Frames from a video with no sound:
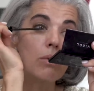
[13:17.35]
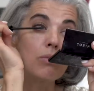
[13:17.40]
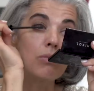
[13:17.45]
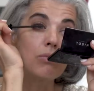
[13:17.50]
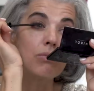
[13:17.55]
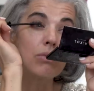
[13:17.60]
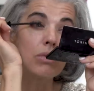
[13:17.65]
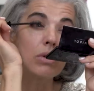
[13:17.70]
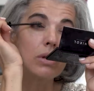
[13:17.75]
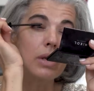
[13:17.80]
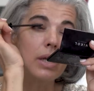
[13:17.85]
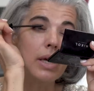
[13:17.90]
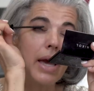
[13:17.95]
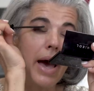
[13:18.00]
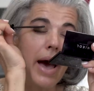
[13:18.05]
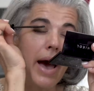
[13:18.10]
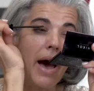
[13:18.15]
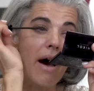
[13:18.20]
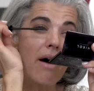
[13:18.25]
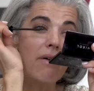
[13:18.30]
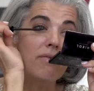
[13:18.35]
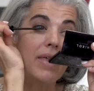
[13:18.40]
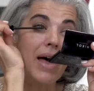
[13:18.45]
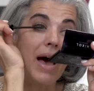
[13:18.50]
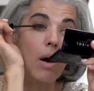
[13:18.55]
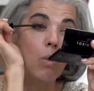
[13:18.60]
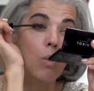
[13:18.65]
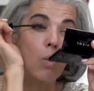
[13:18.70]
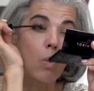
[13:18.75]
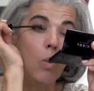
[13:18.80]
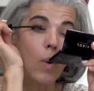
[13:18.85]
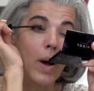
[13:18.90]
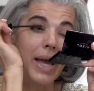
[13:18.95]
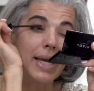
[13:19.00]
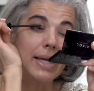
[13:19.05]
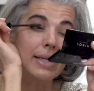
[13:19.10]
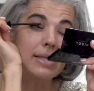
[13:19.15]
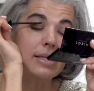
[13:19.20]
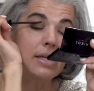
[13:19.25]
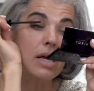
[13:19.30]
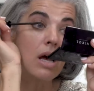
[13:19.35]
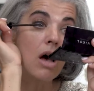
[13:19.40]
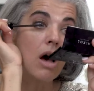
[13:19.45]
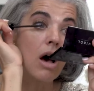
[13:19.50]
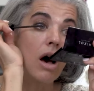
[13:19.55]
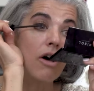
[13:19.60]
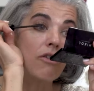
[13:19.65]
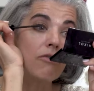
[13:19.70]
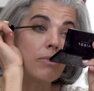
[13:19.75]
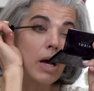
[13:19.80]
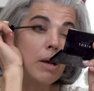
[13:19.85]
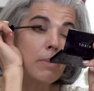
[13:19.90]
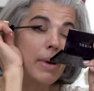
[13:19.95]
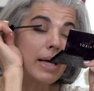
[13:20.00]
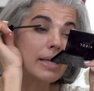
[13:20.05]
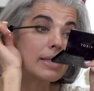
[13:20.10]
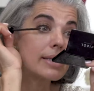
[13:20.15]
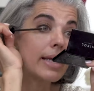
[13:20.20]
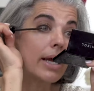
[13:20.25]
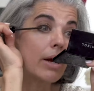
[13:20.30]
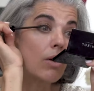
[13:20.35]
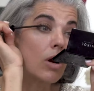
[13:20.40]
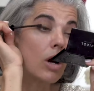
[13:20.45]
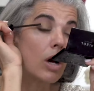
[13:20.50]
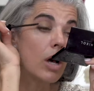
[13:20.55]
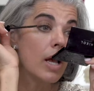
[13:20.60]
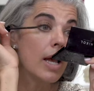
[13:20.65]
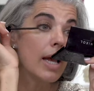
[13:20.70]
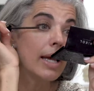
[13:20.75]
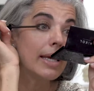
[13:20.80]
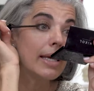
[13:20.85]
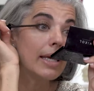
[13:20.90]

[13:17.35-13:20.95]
really have that weight of my mascara,